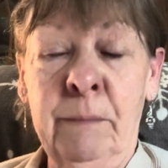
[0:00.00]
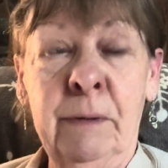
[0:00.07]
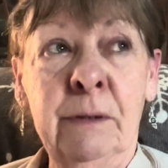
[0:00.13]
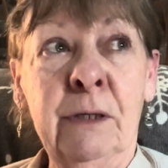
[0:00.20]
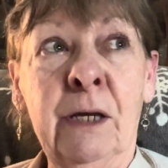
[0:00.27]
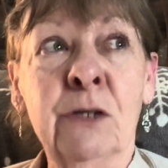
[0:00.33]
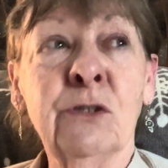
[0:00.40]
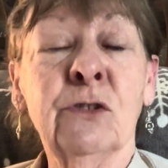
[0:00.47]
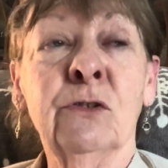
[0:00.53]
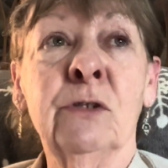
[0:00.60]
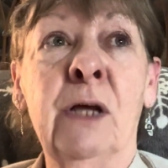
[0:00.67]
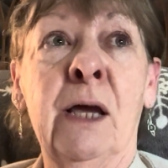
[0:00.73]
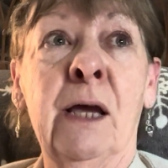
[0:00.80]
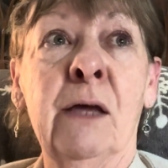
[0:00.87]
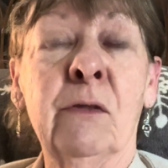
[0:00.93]
And
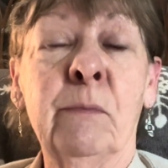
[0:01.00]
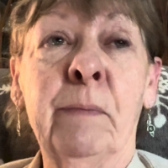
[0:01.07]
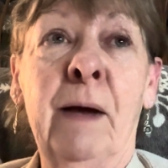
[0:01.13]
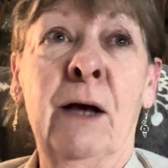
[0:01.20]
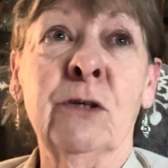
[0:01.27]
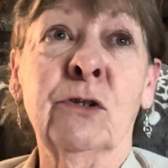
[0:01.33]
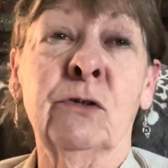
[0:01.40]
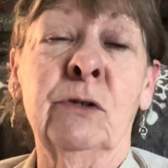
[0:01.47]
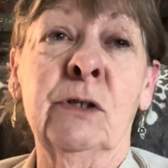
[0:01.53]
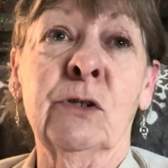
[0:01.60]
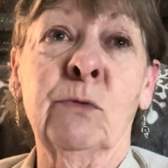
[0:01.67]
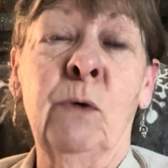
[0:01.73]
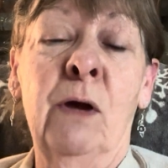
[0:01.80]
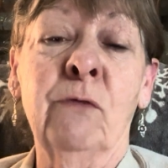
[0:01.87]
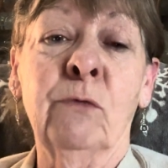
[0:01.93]
yesterday, the pastor and his
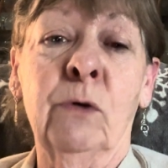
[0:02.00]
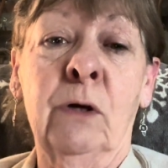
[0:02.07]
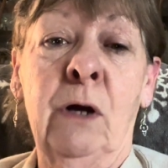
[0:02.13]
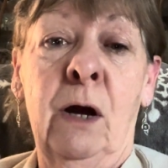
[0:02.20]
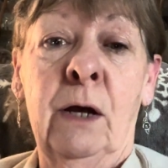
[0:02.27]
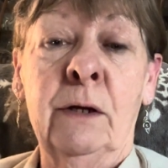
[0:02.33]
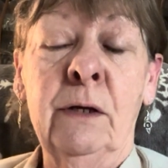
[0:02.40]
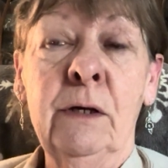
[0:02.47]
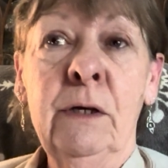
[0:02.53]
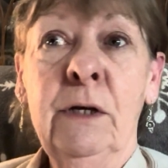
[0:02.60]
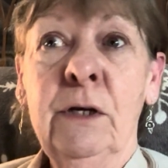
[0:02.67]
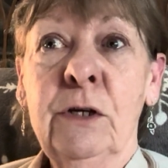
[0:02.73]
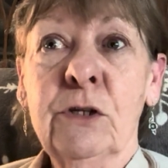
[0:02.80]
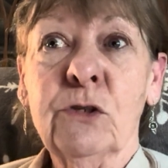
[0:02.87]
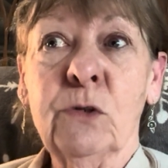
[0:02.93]
wife were gone,
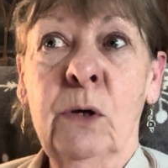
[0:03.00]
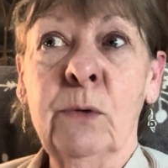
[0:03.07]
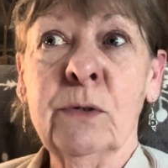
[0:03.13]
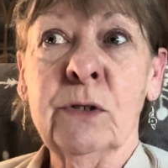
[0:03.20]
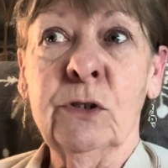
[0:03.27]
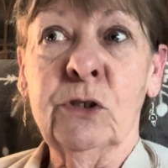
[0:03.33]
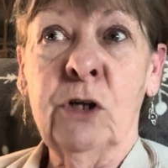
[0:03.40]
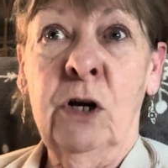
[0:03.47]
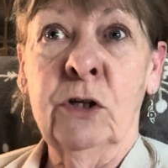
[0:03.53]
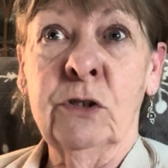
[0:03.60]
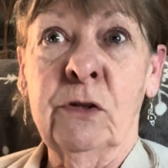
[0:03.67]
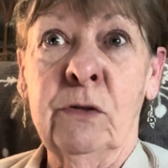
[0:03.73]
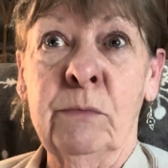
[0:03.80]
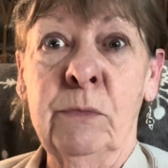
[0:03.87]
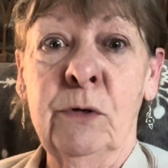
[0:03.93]
so I was in charge of
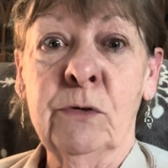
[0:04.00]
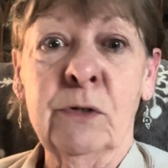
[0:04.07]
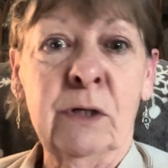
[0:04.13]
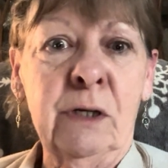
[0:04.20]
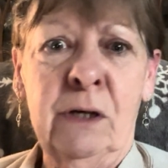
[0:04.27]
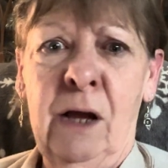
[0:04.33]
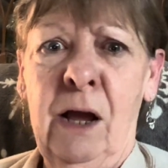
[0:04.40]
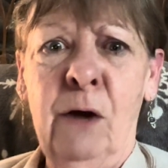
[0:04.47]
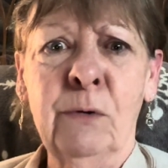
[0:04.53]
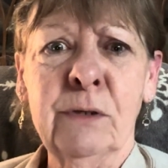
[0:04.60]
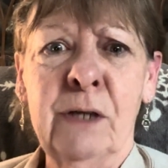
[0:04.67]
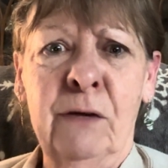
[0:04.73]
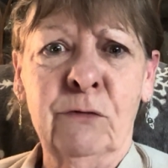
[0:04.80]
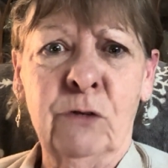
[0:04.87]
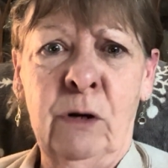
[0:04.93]
the music, and I always
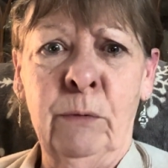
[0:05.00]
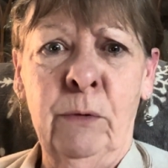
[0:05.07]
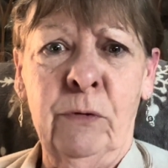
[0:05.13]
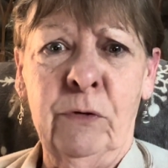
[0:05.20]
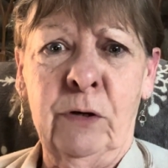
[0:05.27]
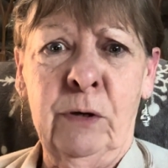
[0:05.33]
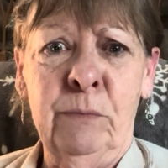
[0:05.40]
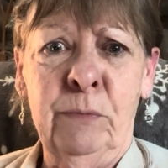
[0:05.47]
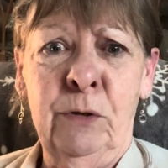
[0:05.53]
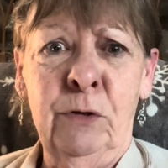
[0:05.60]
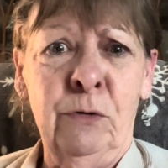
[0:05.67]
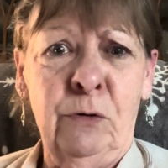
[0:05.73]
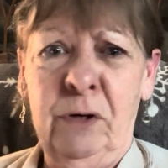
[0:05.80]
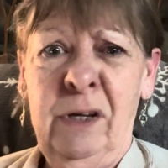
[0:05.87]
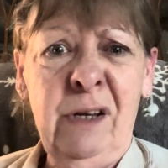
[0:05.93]
have trouble with the
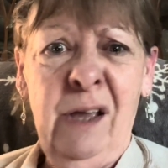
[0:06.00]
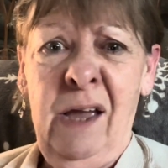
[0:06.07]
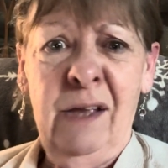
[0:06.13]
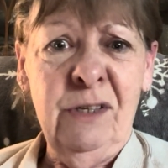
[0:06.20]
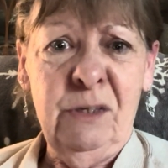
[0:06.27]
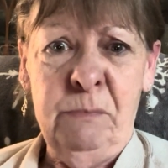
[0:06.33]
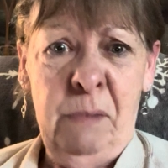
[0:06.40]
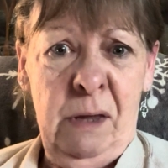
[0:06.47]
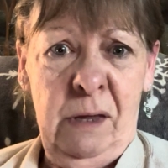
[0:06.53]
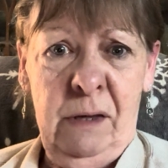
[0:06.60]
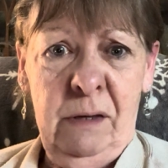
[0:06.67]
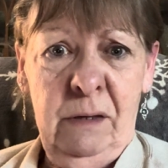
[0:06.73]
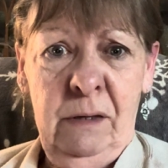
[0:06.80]
computer. It hates me.